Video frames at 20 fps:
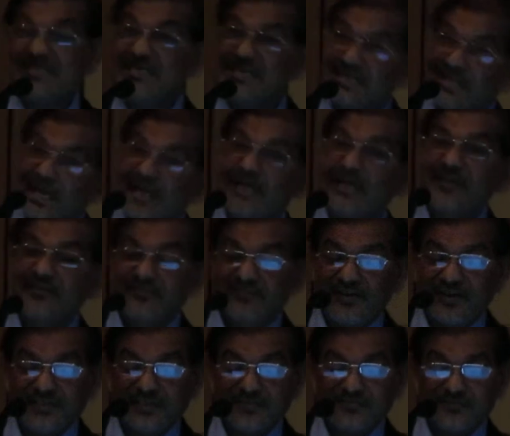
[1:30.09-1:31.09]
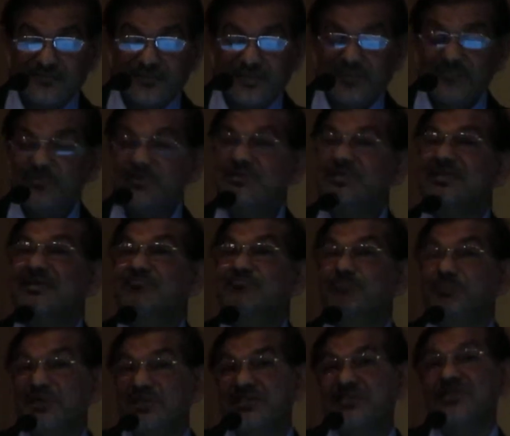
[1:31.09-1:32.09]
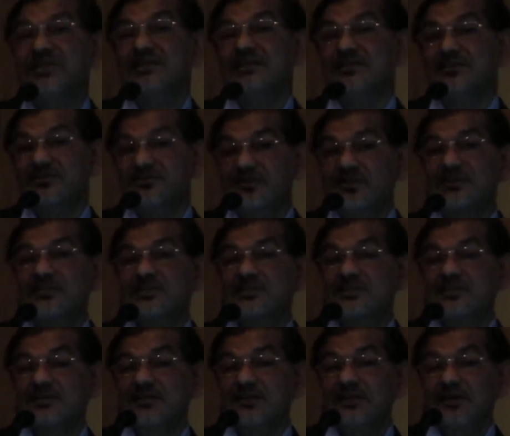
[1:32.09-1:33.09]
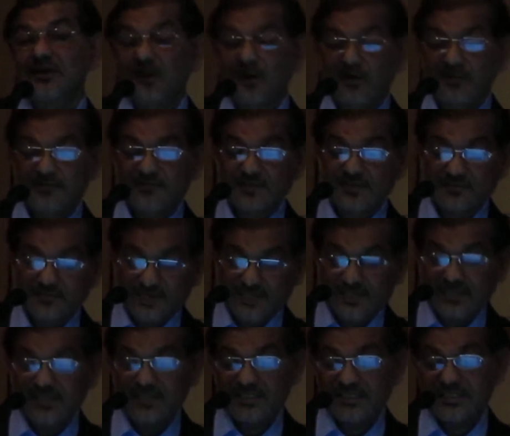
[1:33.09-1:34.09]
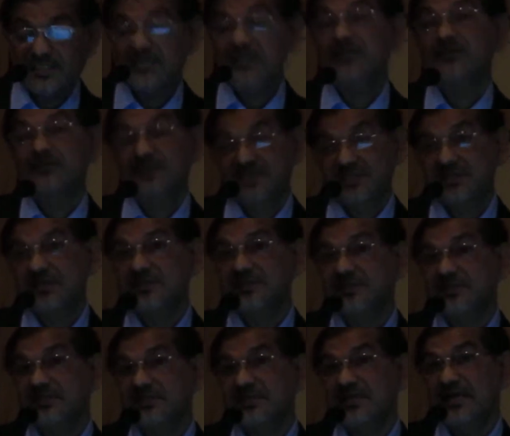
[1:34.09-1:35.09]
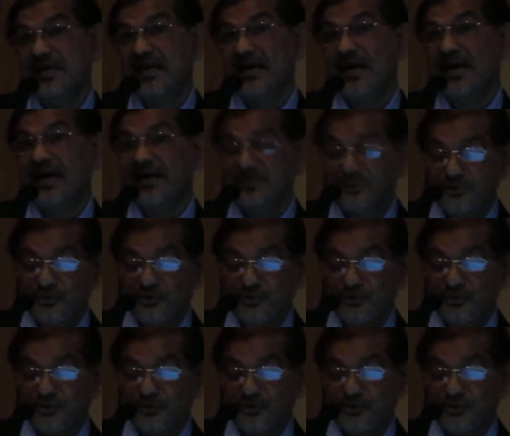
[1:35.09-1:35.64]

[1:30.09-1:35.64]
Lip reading: deny effective treatments, and betray the trust of researchers and